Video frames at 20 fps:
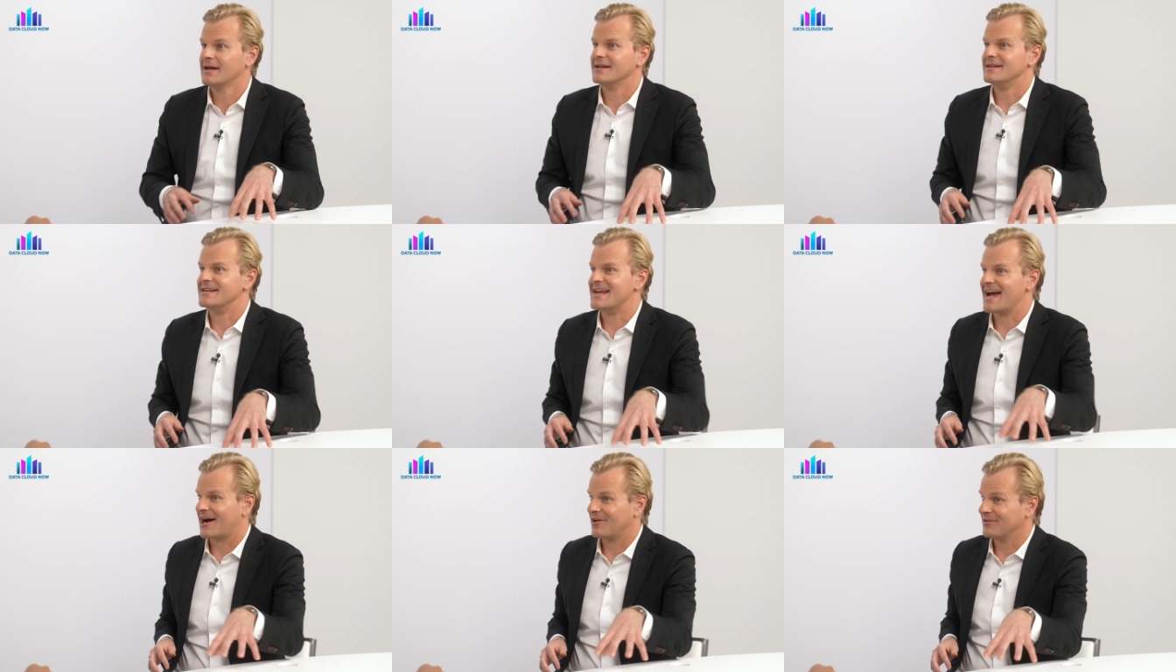
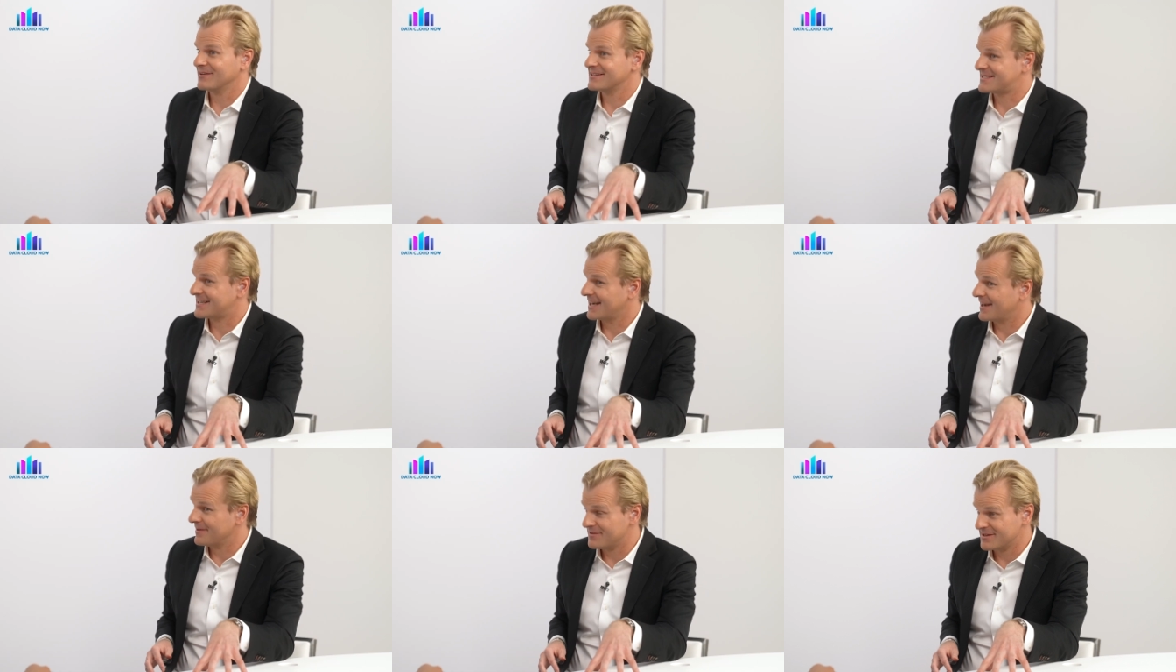Now let's
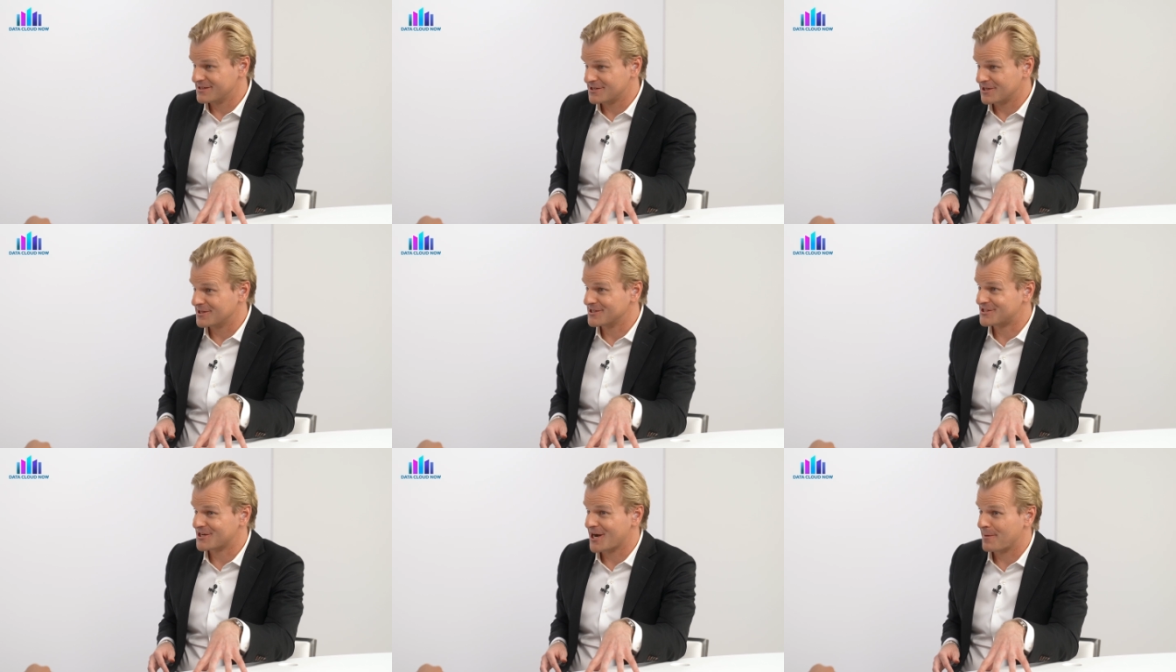dive into
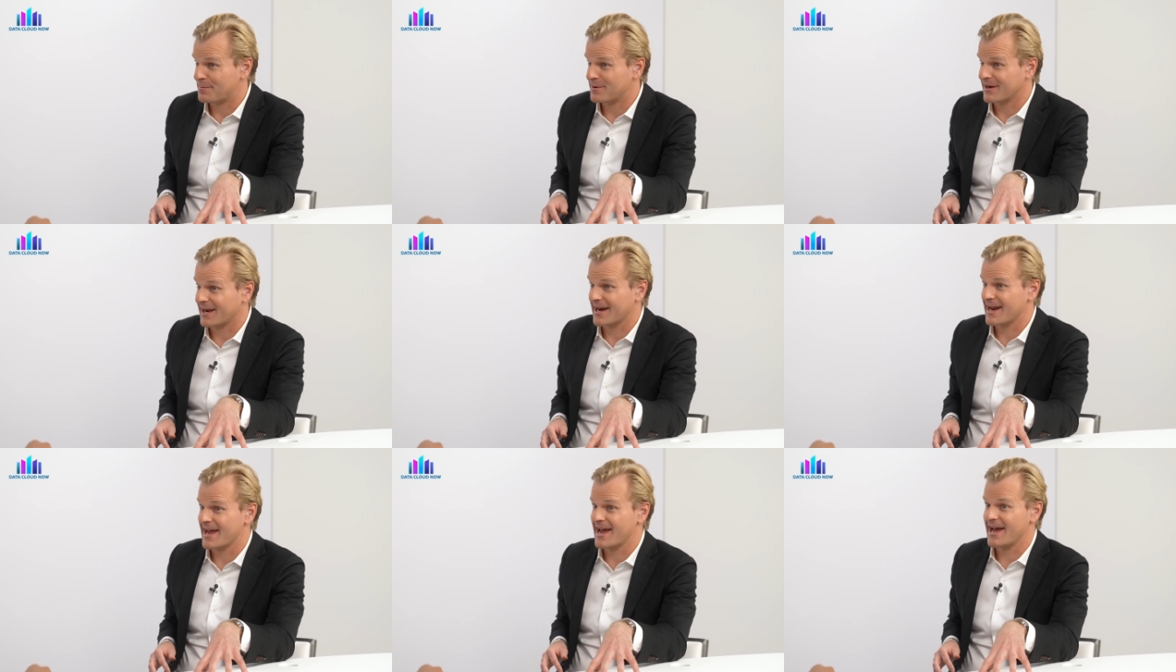the
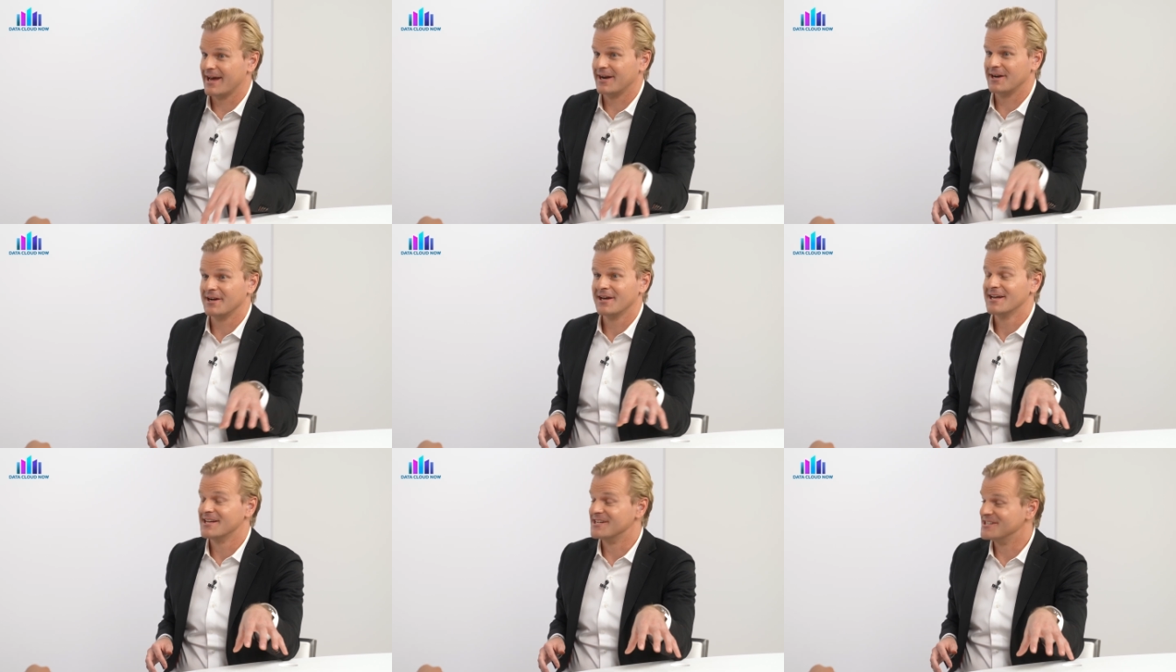topic at
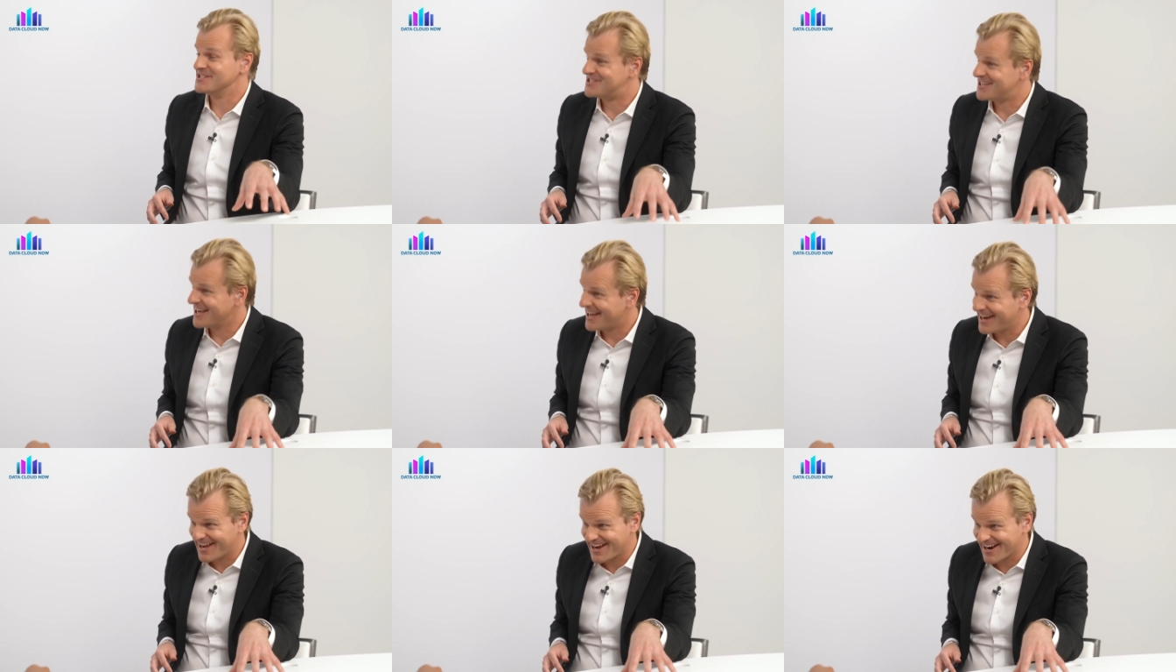hand,
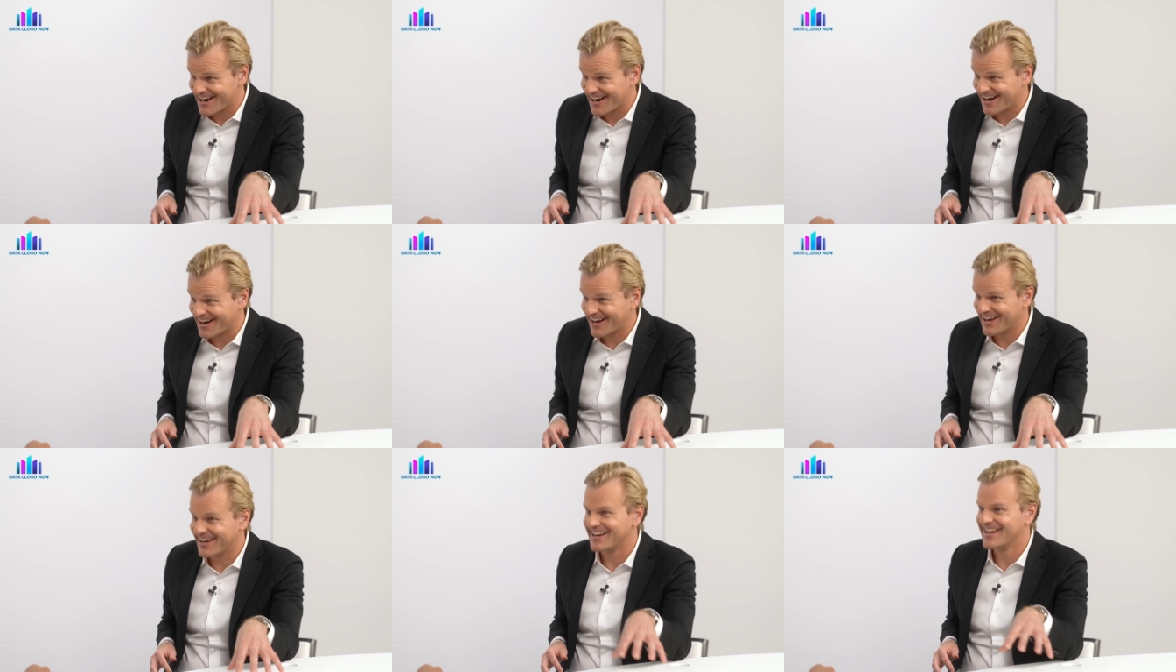Gen
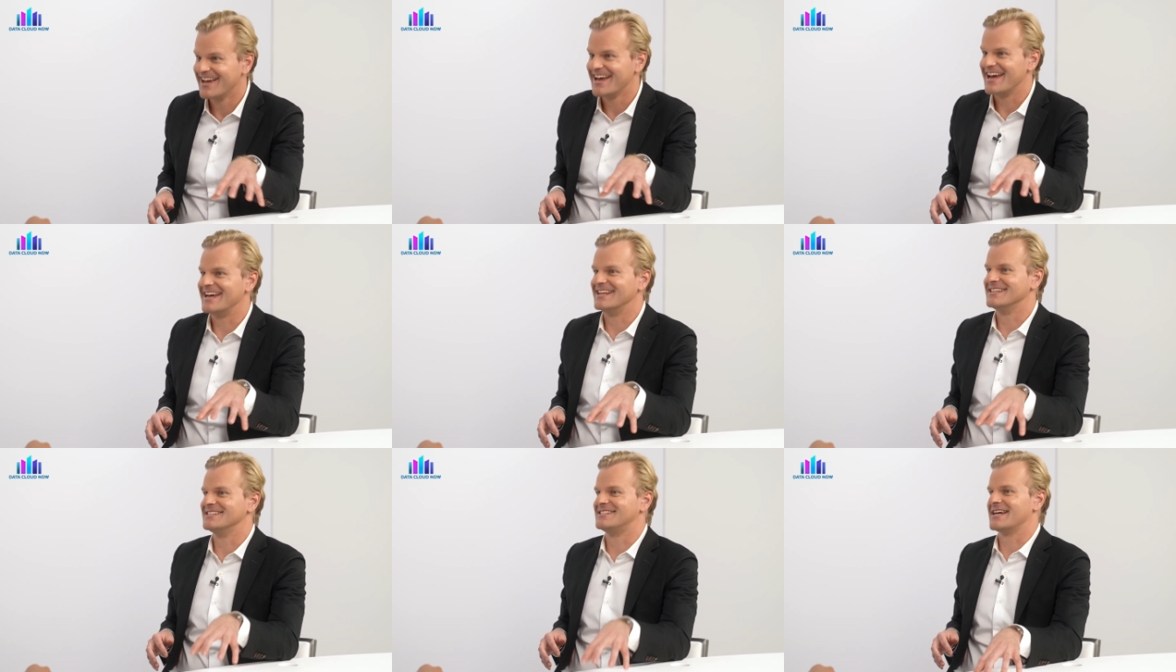AI
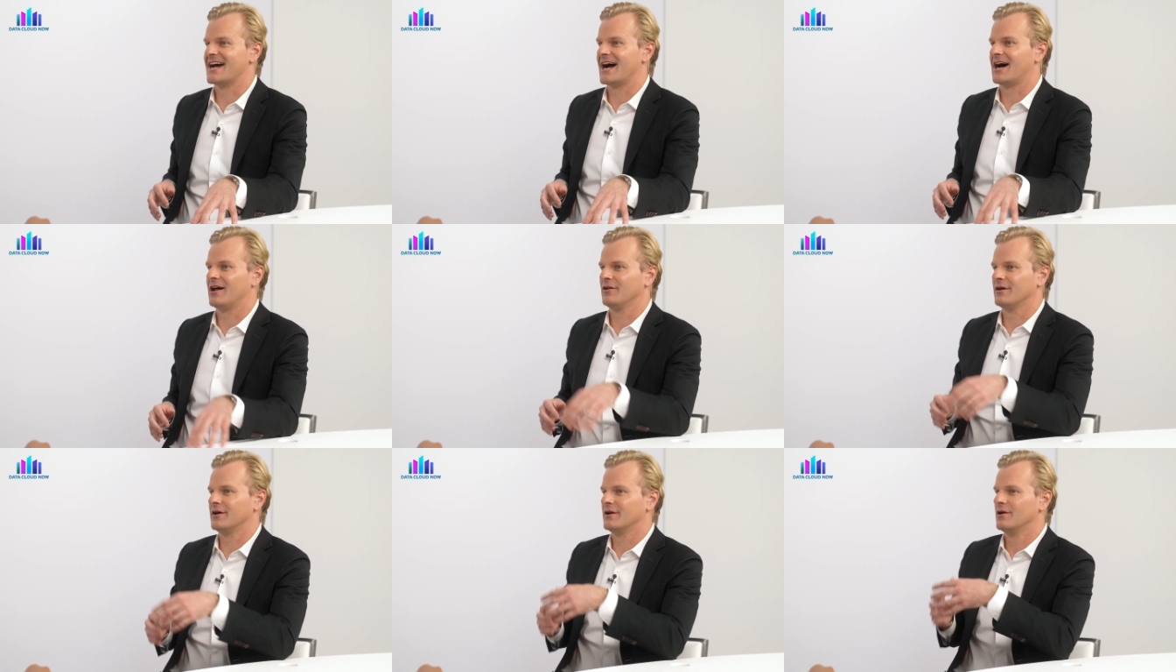and
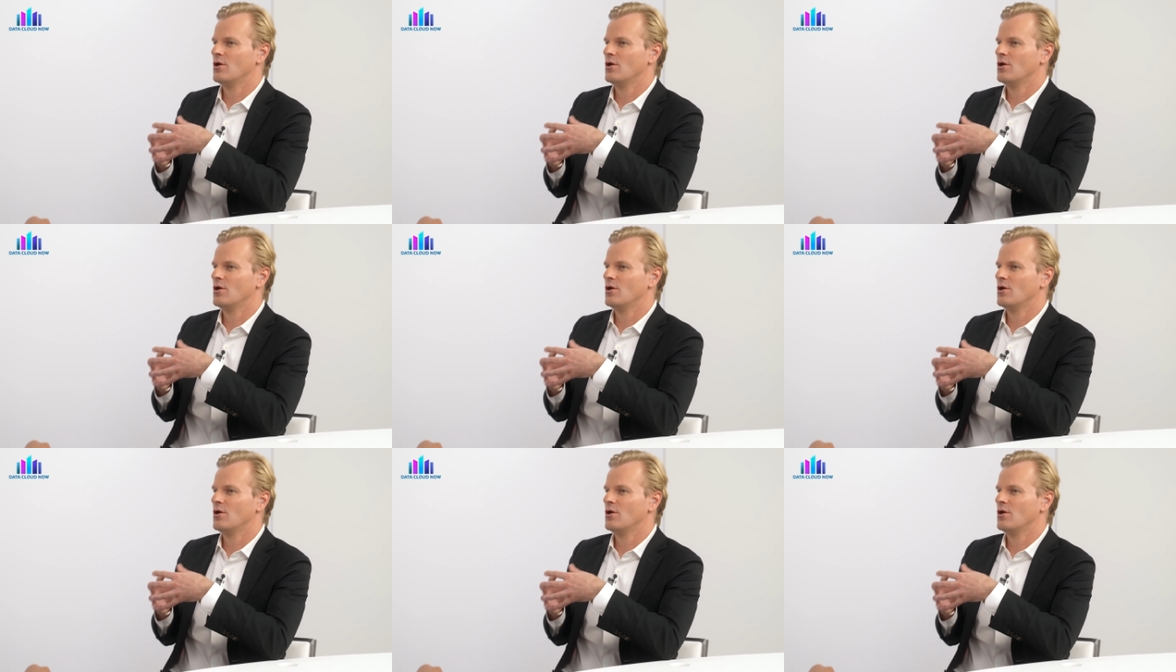talent.